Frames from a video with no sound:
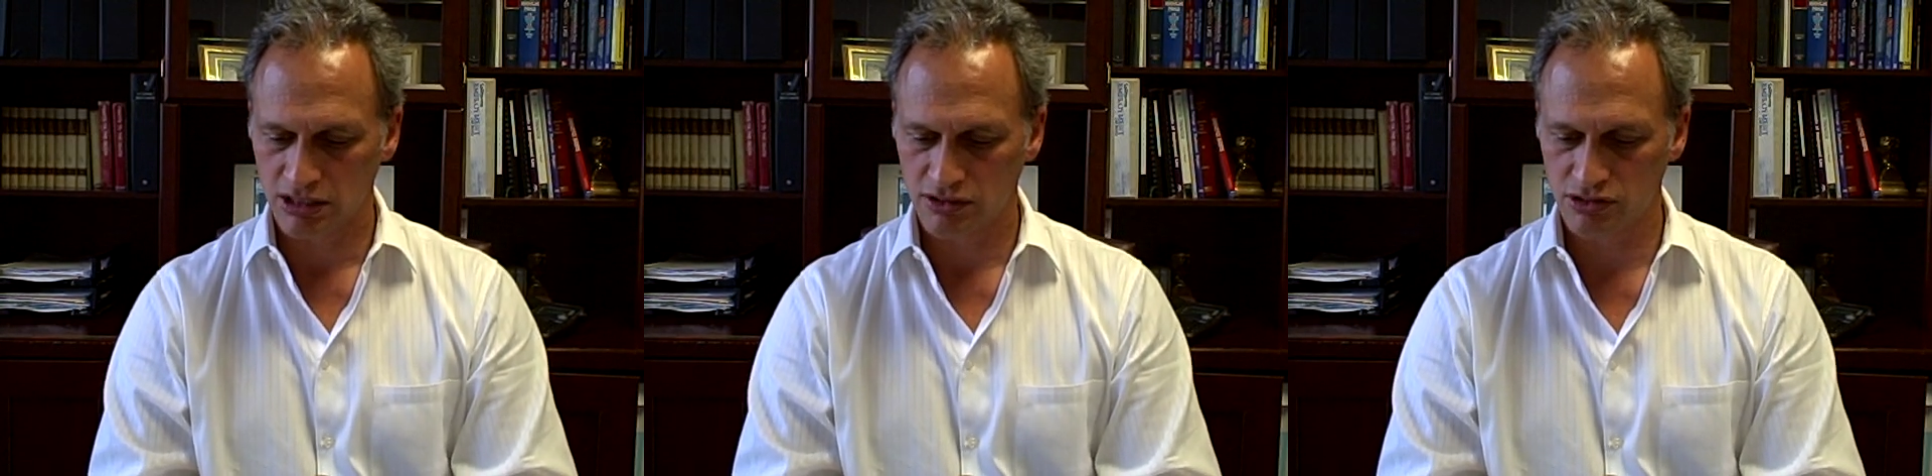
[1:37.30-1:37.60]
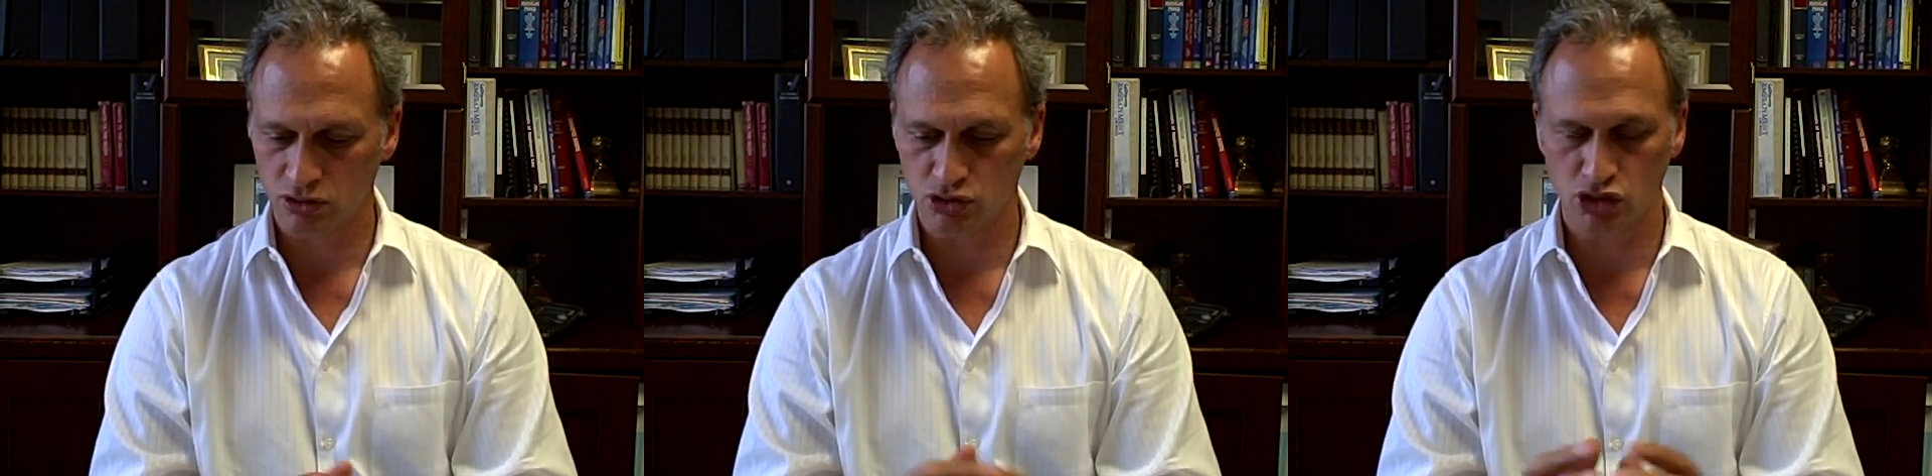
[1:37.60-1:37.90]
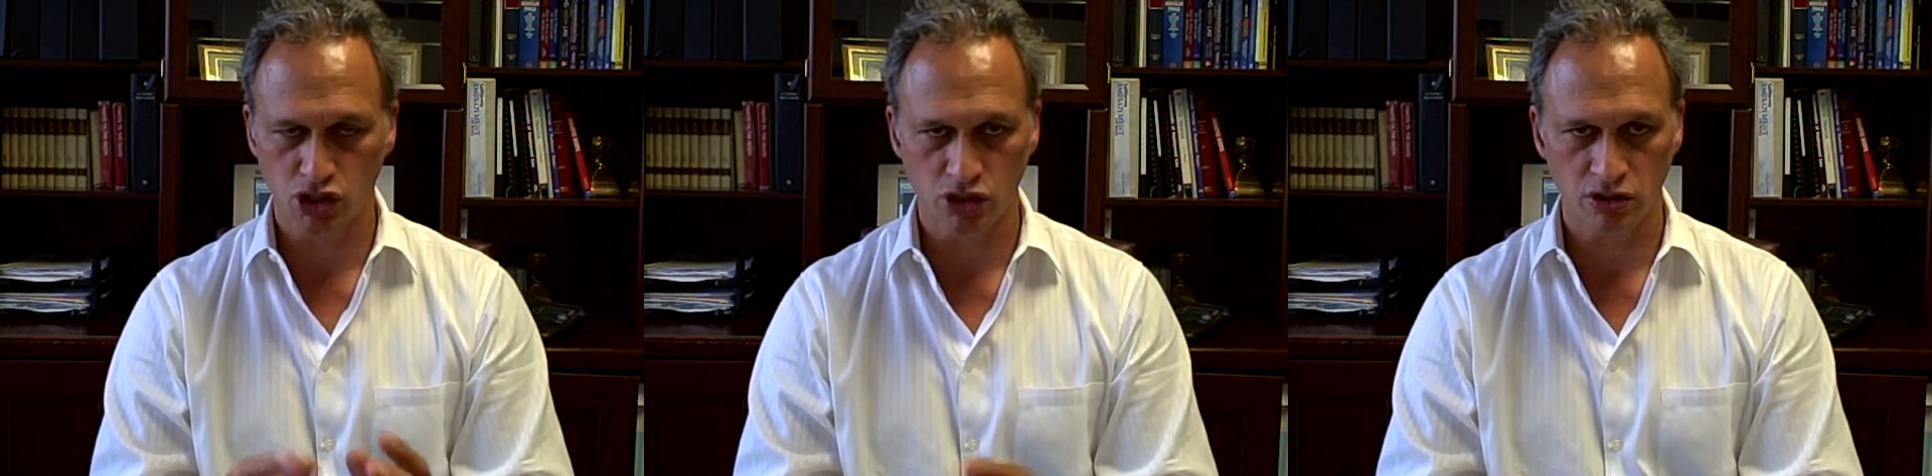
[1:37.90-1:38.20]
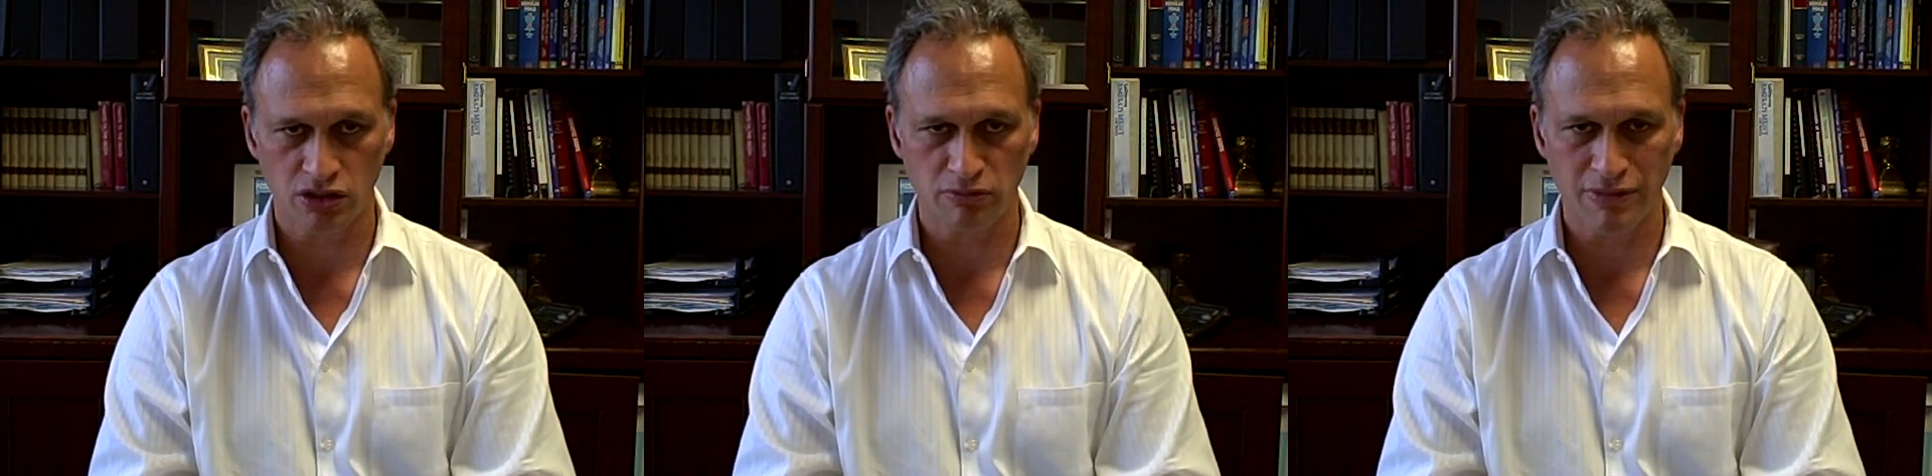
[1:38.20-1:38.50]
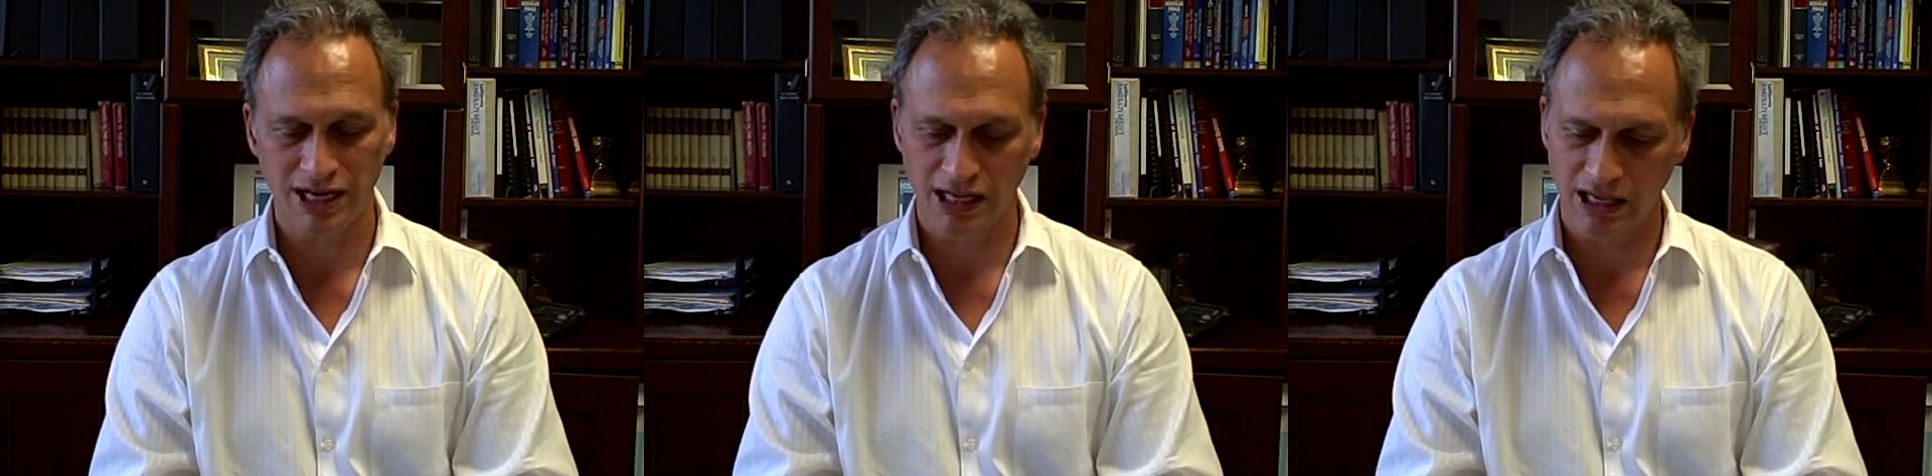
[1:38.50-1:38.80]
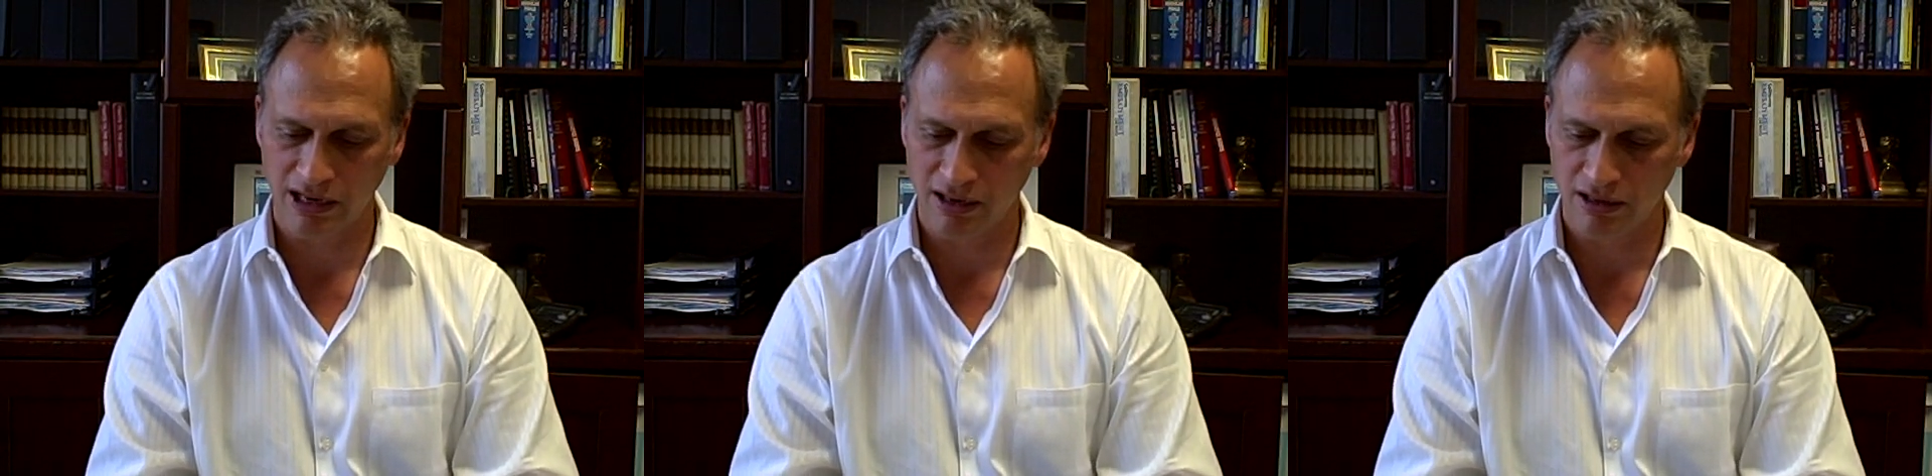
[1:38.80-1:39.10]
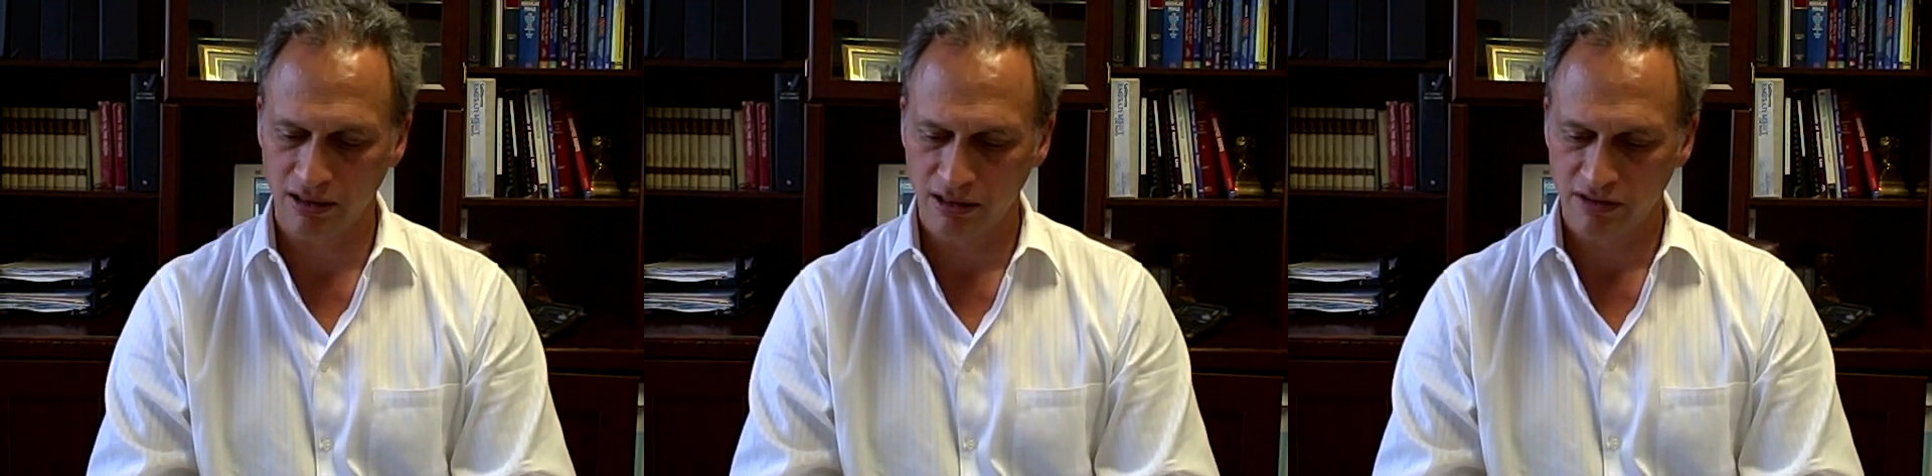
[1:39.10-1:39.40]
Social Security,
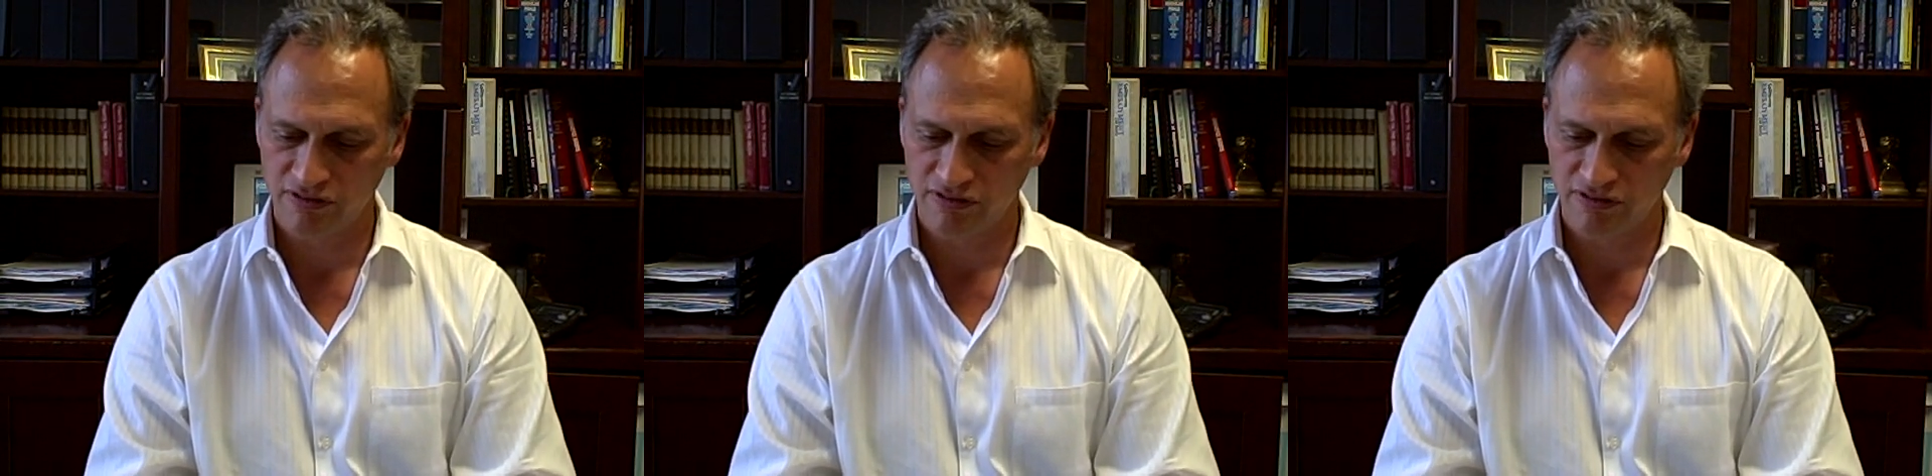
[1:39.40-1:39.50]
Medicare,